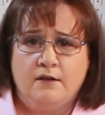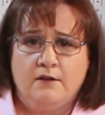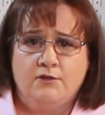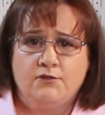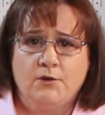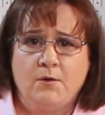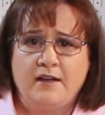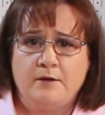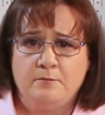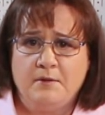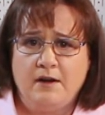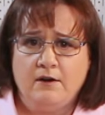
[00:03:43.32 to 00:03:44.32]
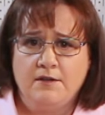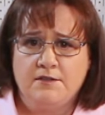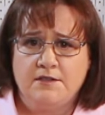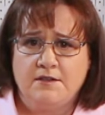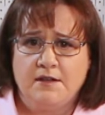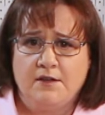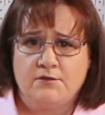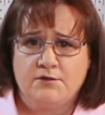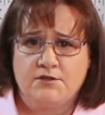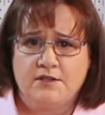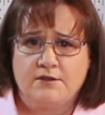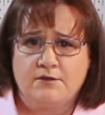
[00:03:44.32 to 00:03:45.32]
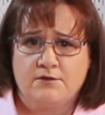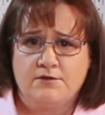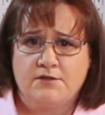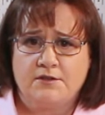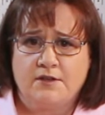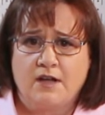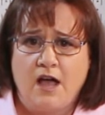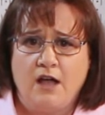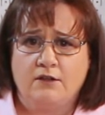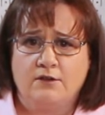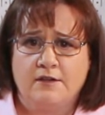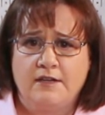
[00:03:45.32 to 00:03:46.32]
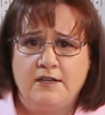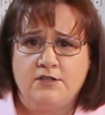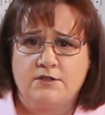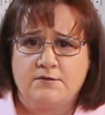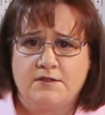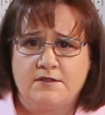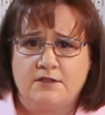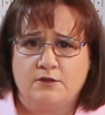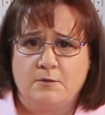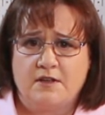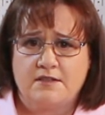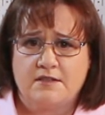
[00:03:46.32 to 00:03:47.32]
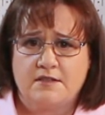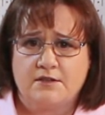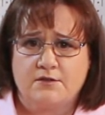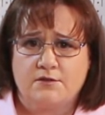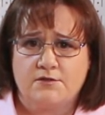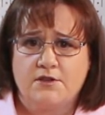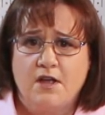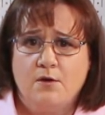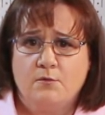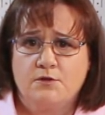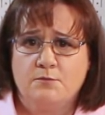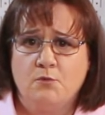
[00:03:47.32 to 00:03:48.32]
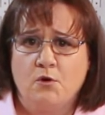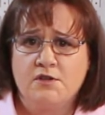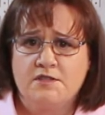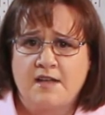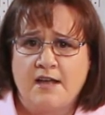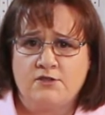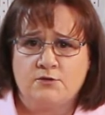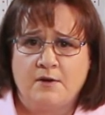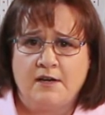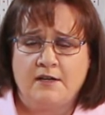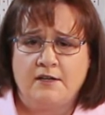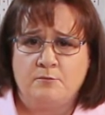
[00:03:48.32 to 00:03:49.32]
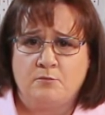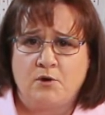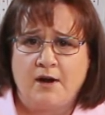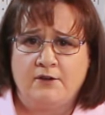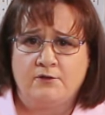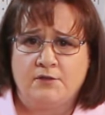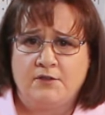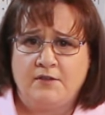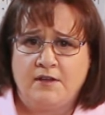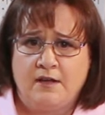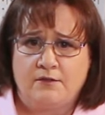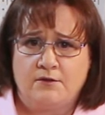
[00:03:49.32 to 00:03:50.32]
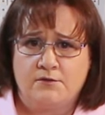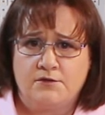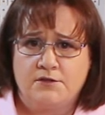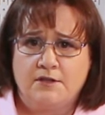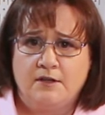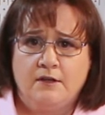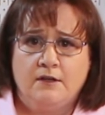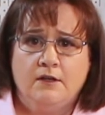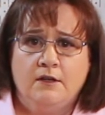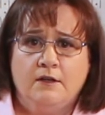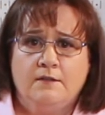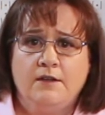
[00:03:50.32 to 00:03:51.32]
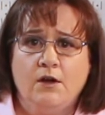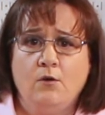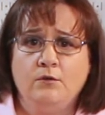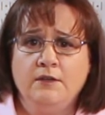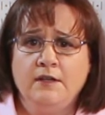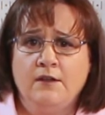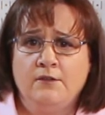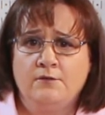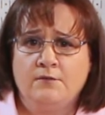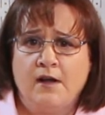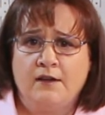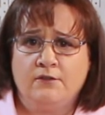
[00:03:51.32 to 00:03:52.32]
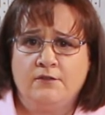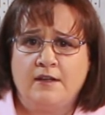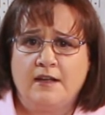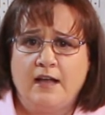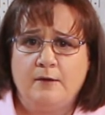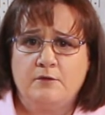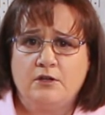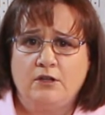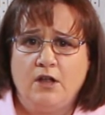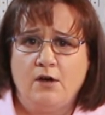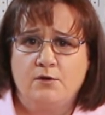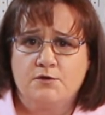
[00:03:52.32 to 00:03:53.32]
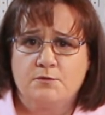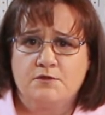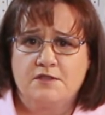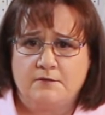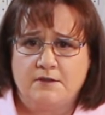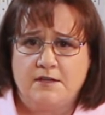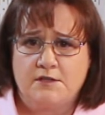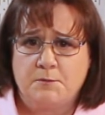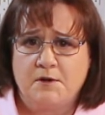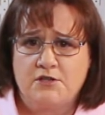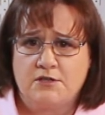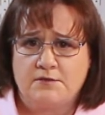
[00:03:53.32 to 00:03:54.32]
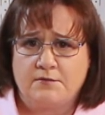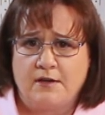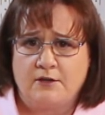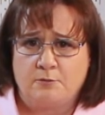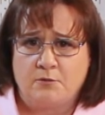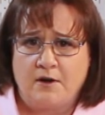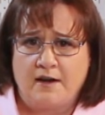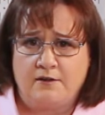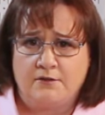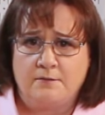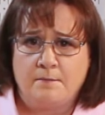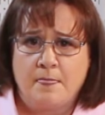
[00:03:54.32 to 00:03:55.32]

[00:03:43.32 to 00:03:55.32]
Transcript: So I compared it to the other stickers, and the color in each of the Silhouette stickers was more saturated and brighter than the others. The only other vinyl that came close was the Expressions vinyl brand.